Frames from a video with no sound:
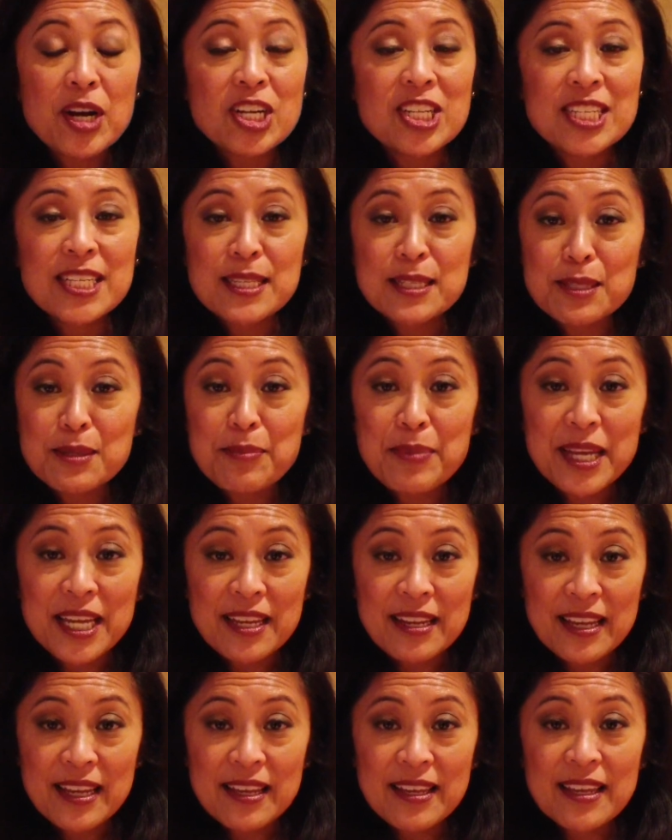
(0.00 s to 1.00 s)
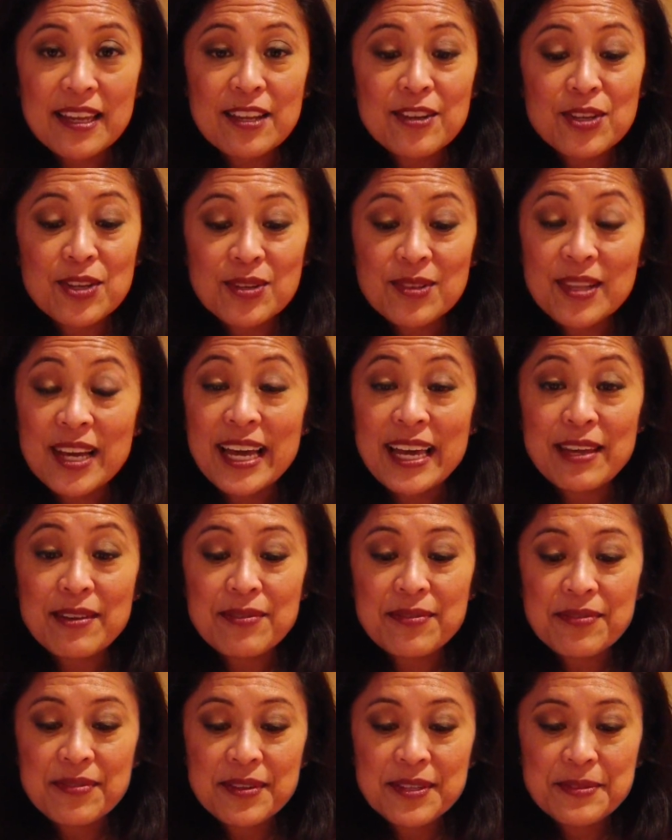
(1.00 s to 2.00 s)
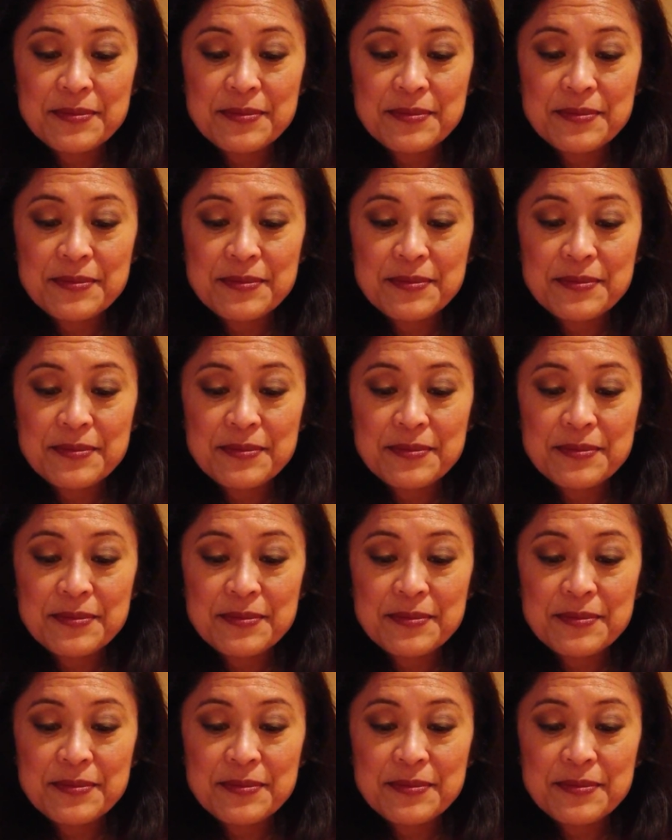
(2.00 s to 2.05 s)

participating in your life.